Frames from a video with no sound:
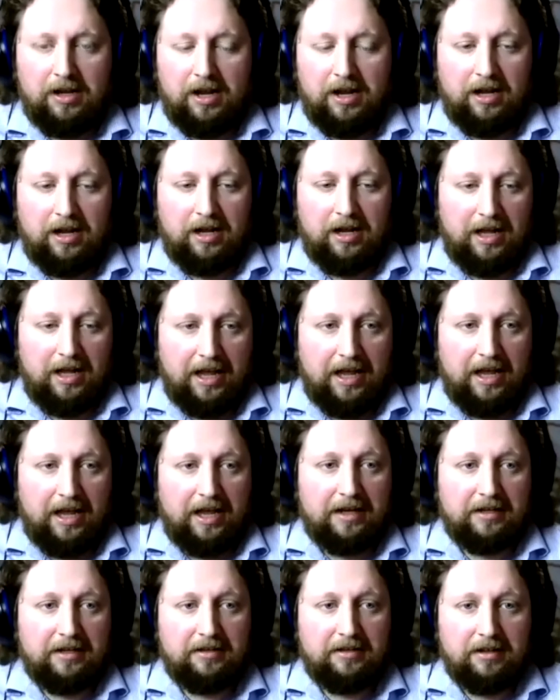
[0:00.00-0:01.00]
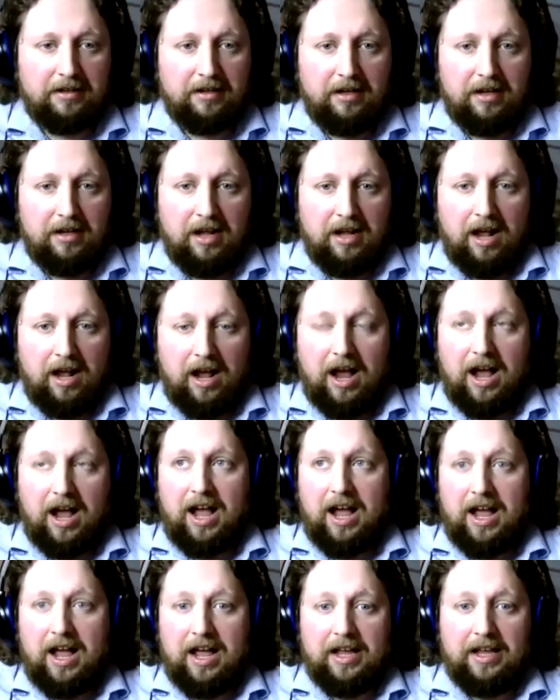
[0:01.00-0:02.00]
and
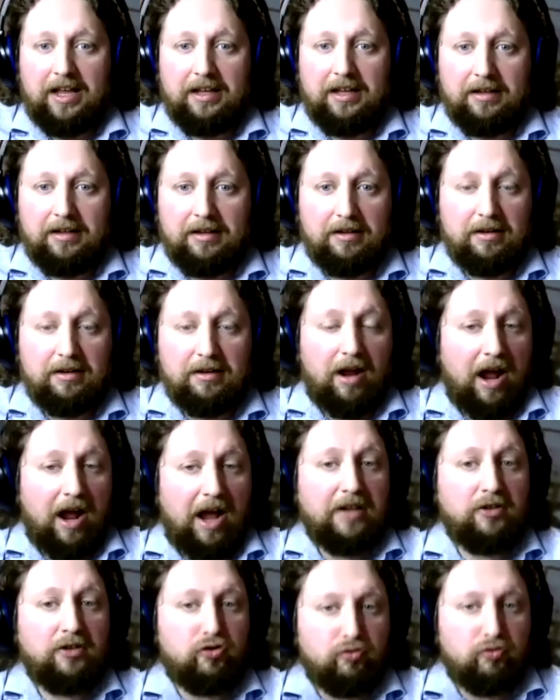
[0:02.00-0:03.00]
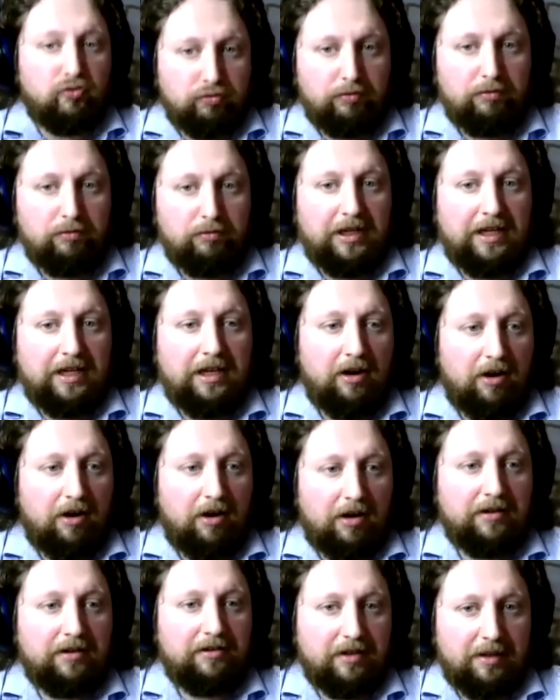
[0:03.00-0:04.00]
I truly,
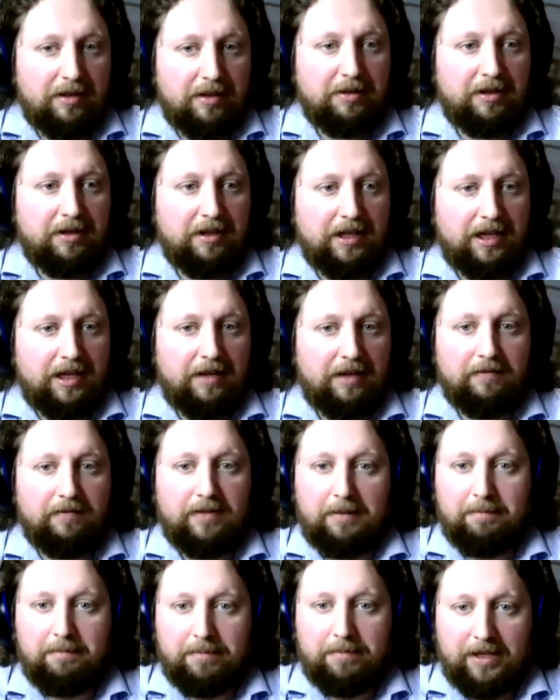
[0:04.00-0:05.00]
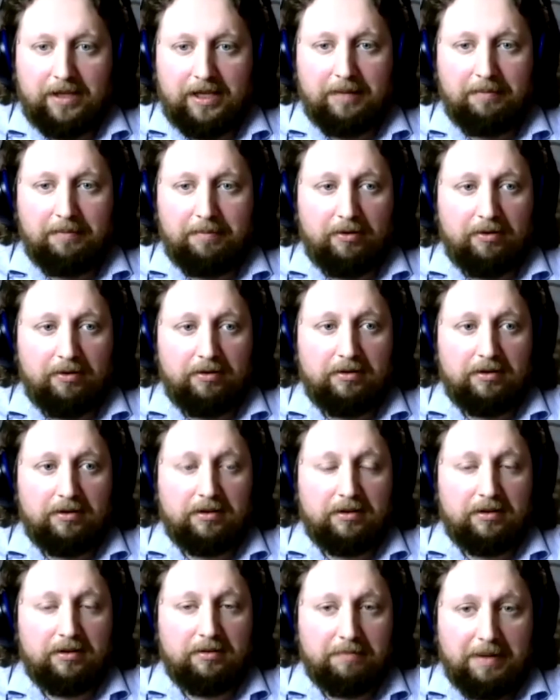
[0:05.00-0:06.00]
honestly believe that people
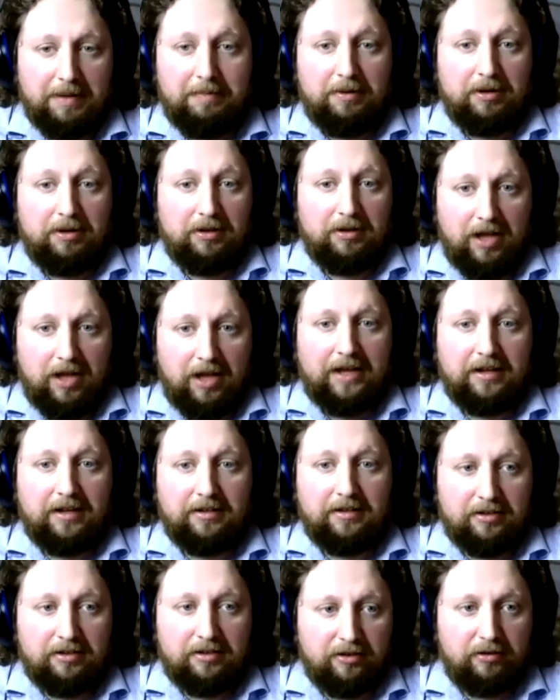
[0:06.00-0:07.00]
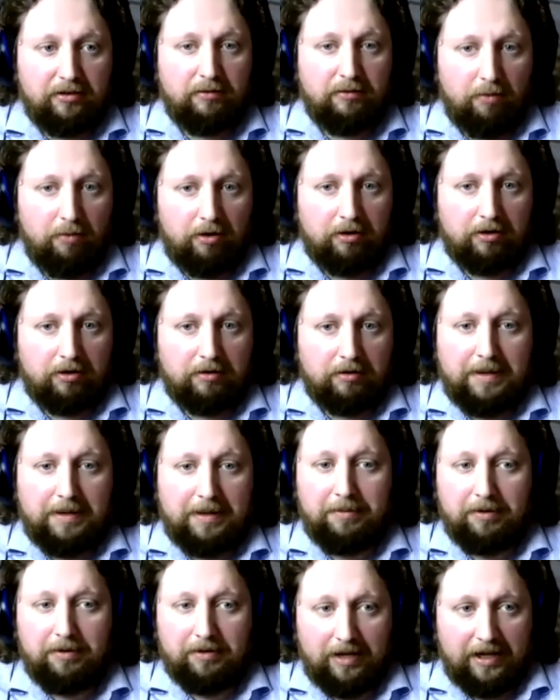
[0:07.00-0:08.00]
like to do work.
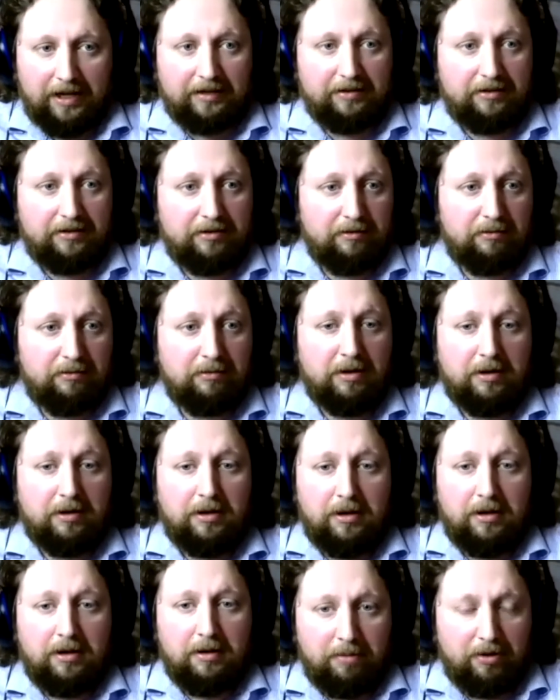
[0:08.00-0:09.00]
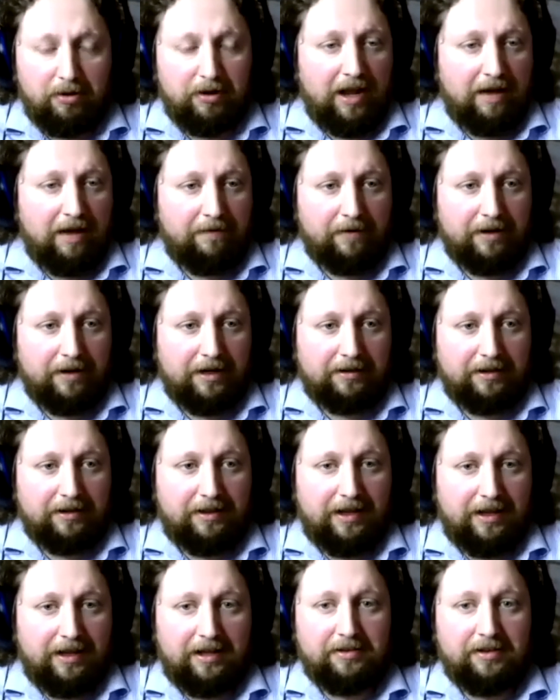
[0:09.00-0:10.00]
People like to put effort into
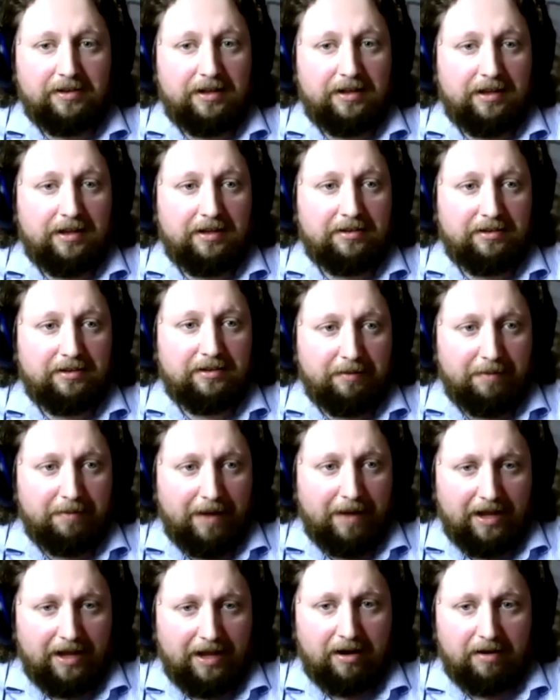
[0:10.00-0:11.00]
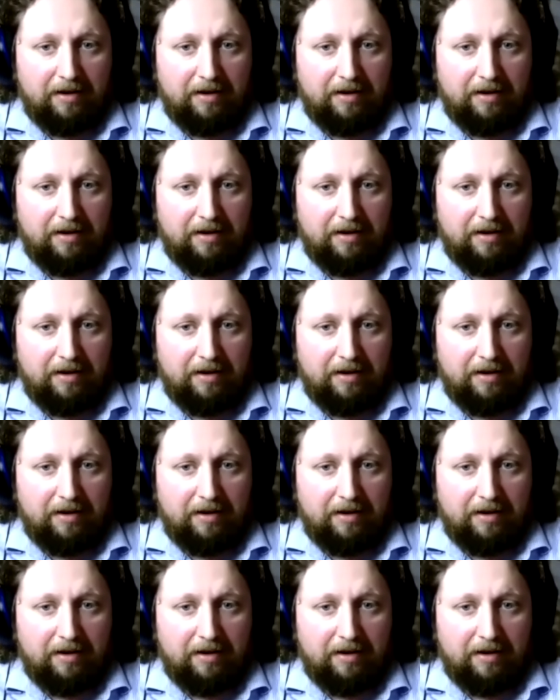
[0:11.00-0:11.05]
things and then see payoff.